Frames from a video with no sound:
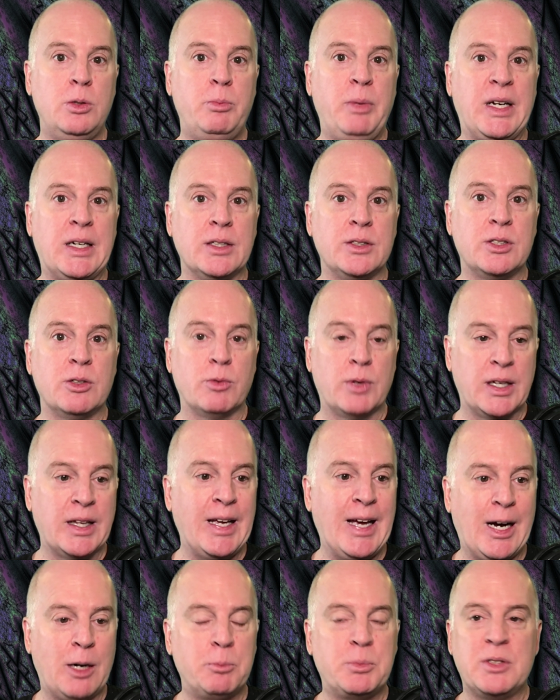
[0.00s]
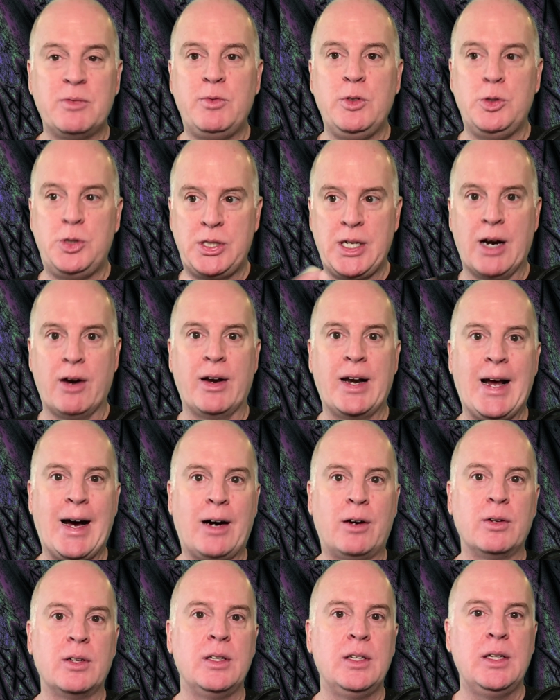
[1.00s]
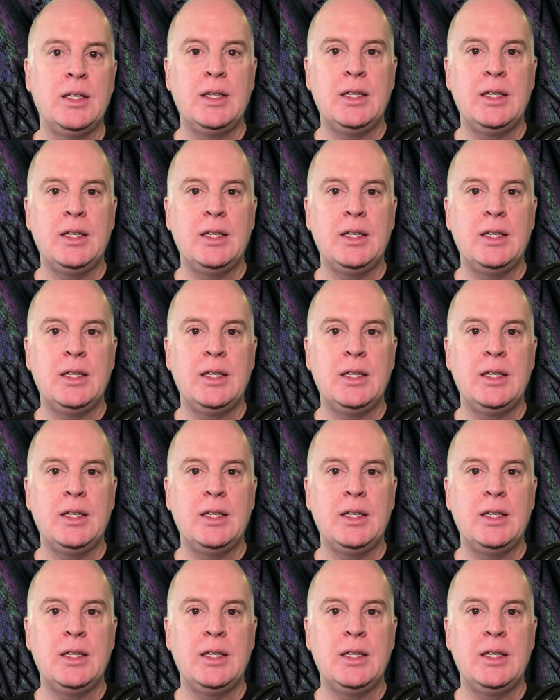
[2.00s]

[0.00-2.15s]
because it really helps if you share it out.